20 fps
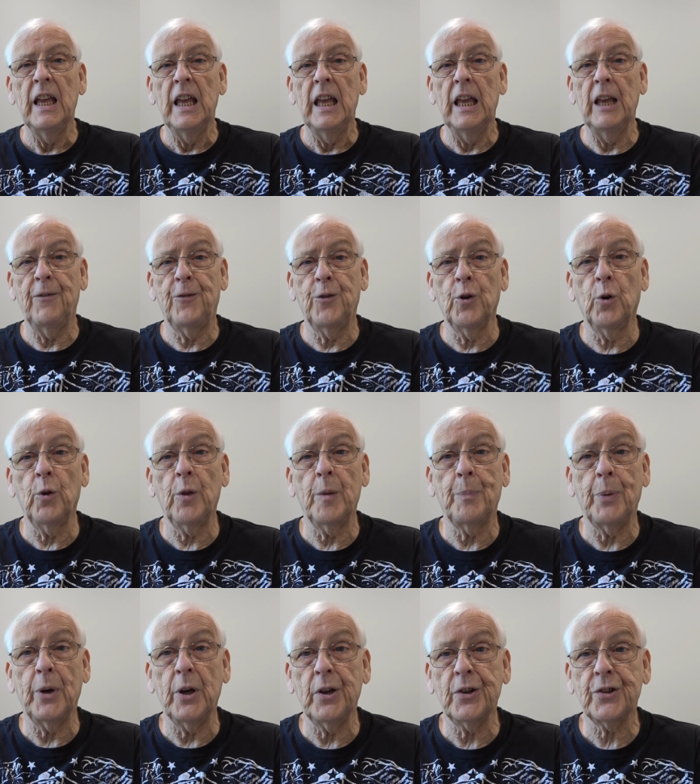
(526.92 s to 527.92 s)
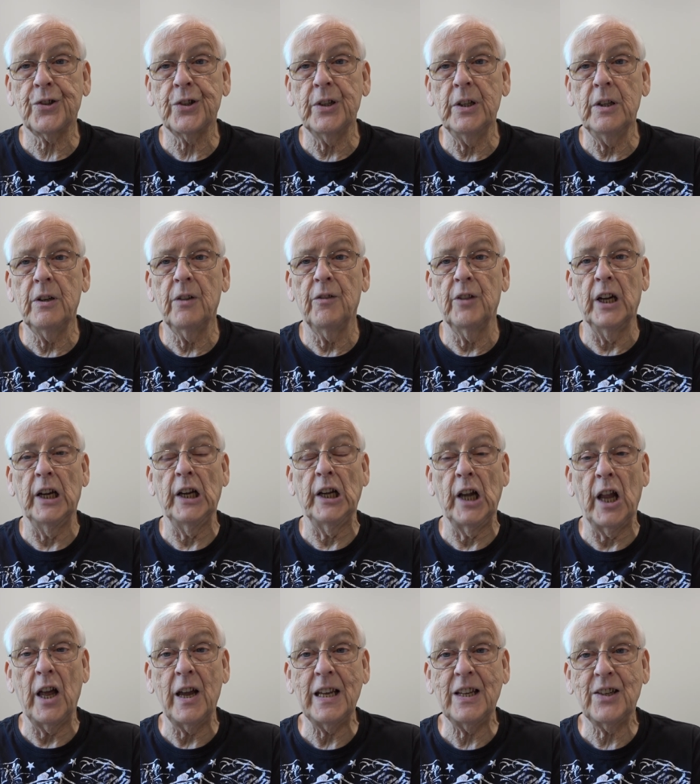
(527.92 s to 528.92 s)
If you're the person that
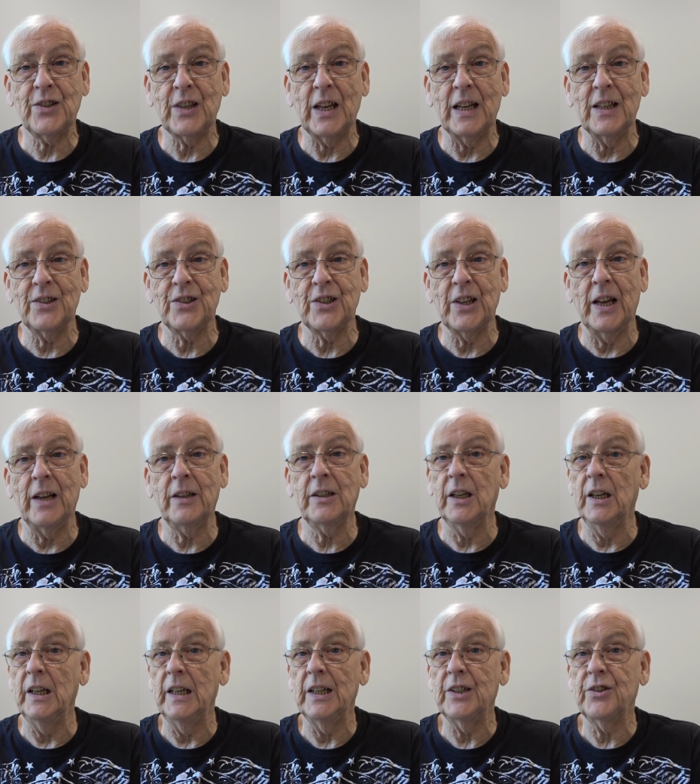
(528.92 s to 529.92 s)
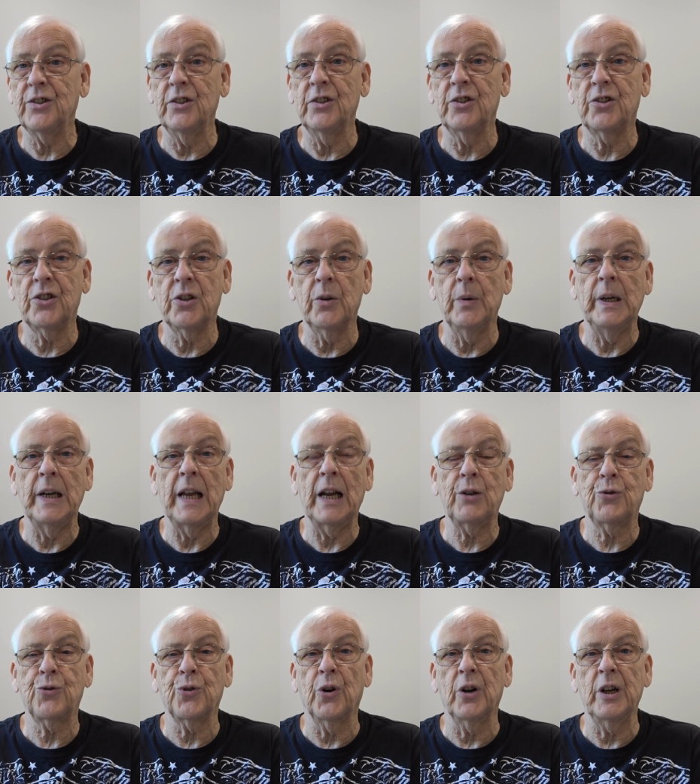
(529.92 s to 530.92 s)
likes that sound and listens to
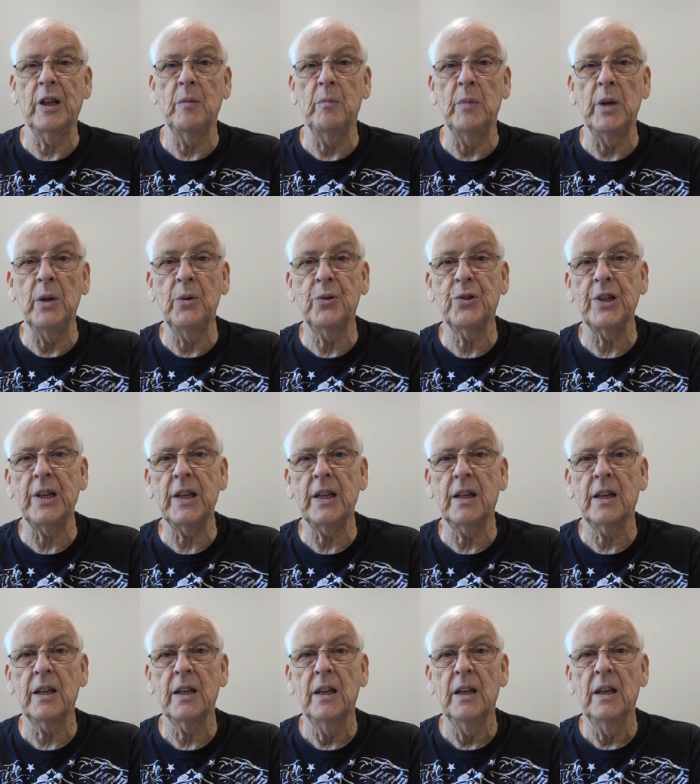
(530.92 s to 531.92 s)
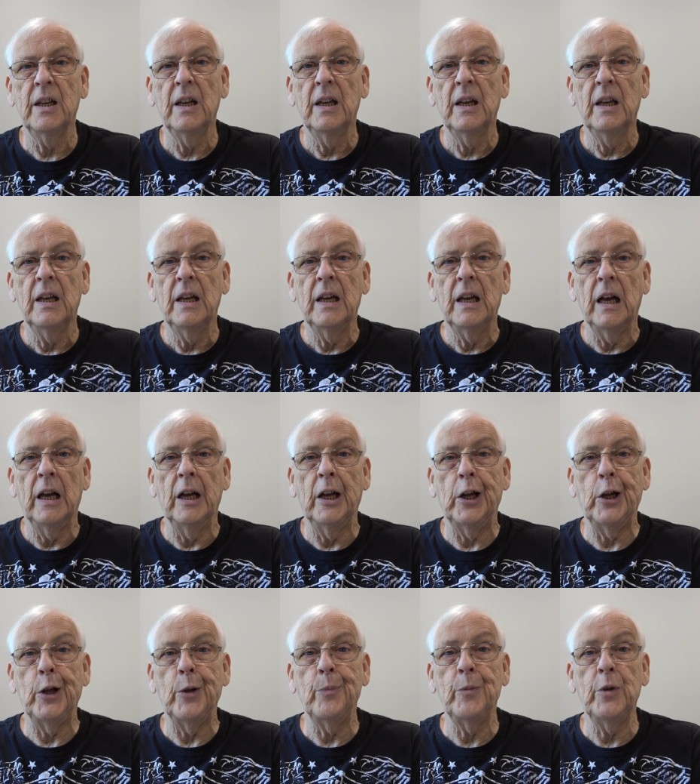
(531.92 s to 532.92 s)
electronic music,
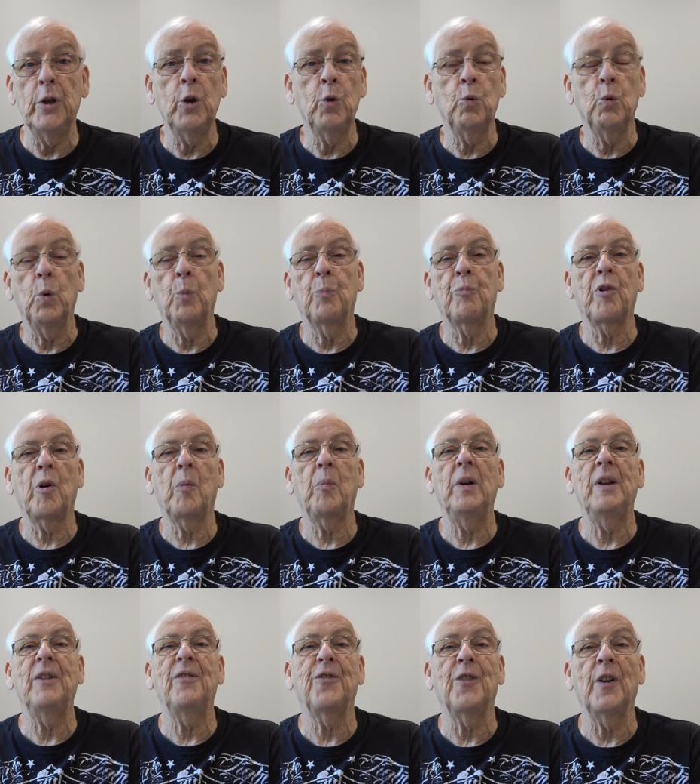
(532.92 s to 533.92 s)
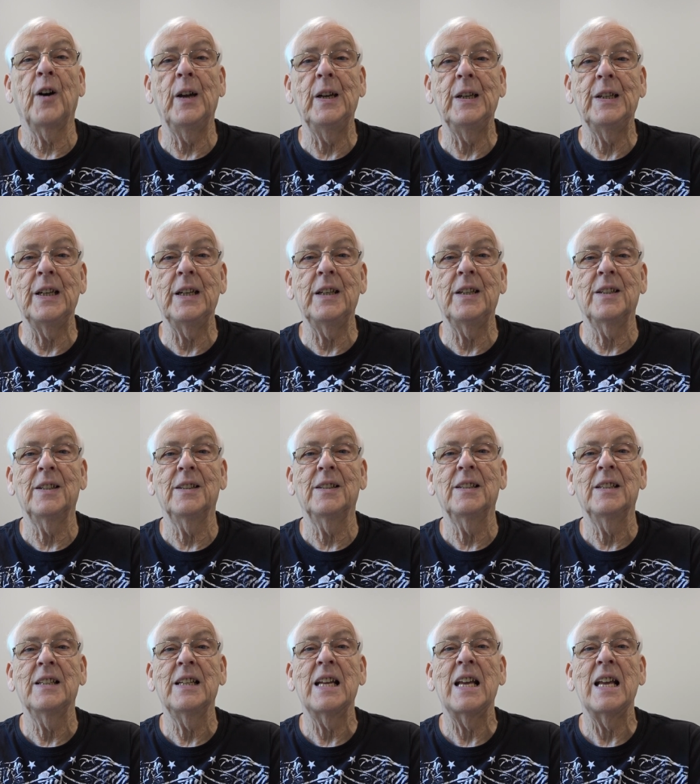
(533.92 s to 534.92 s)
um, you will probably find it
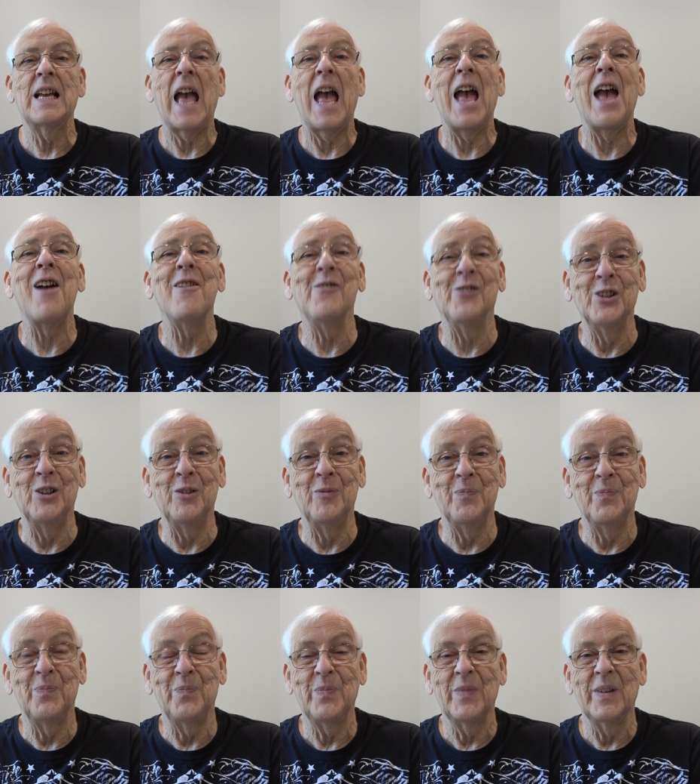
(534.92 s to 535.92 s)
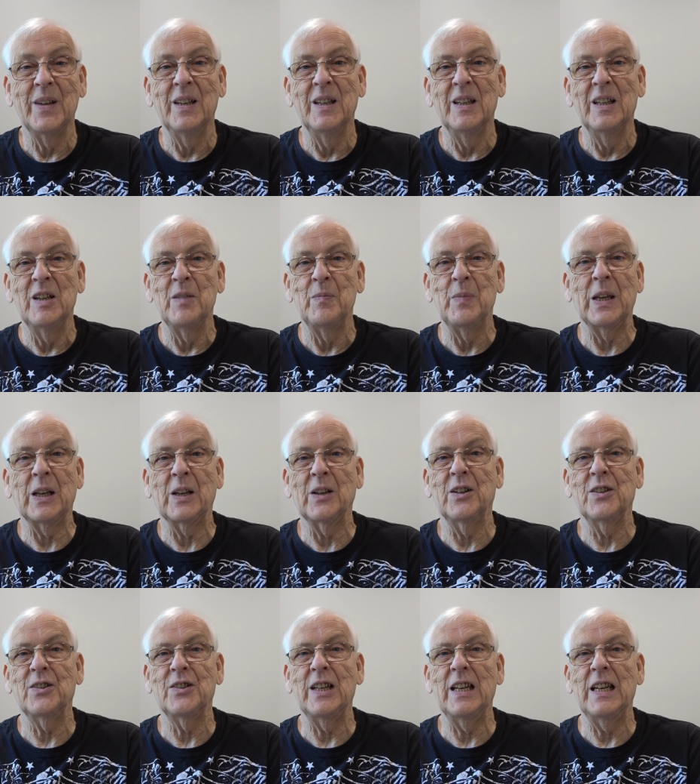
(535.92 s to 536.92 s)
heaven
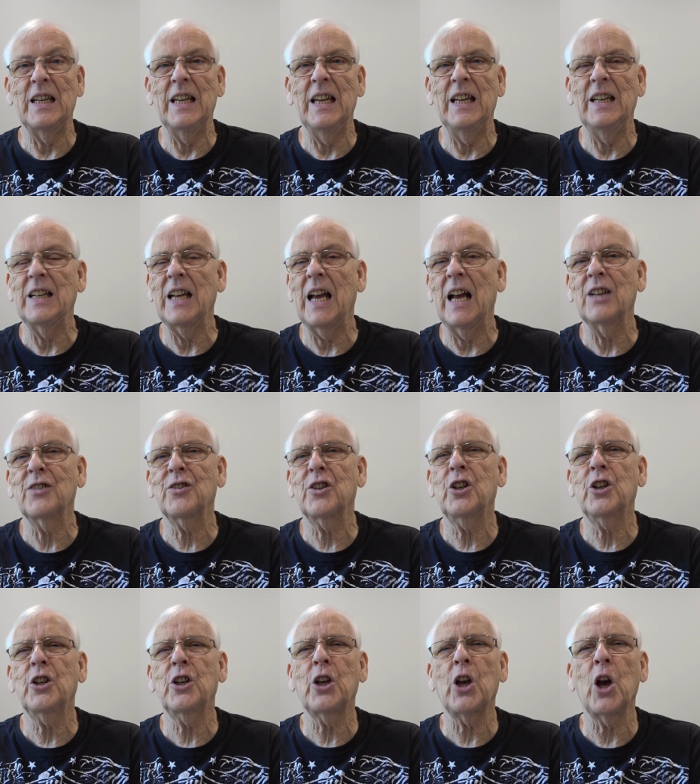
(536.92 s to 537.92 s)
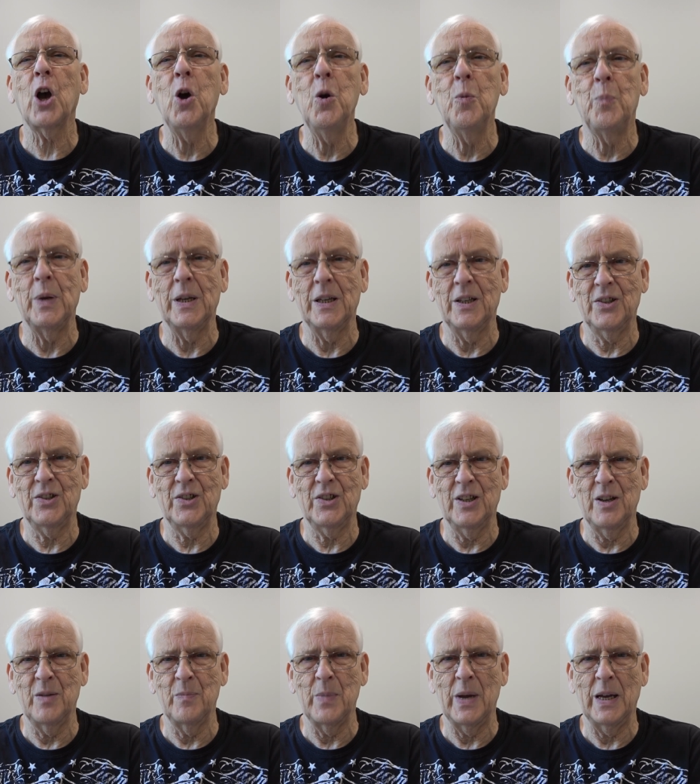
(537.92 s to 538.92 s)
because it, it has copious
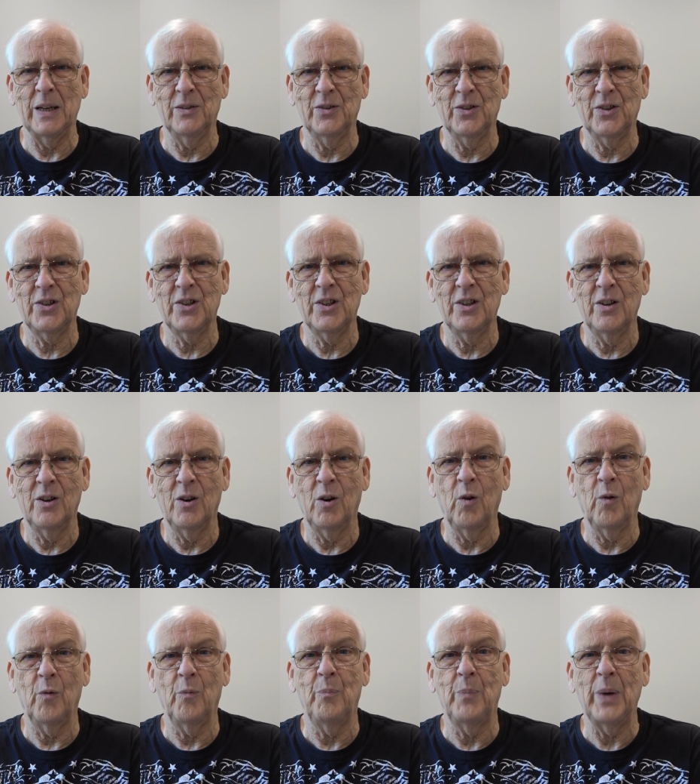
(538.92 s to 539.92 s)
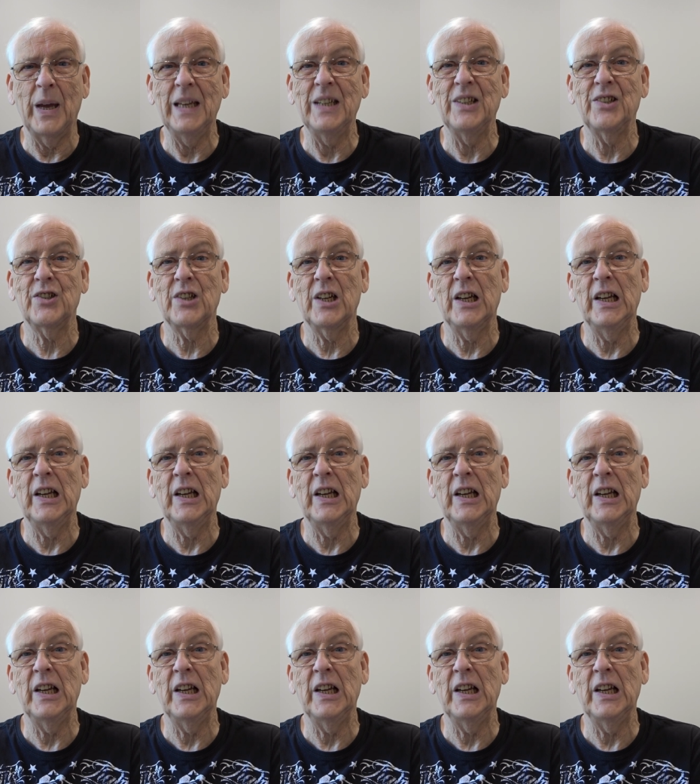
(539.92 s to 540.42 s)
amounts of bass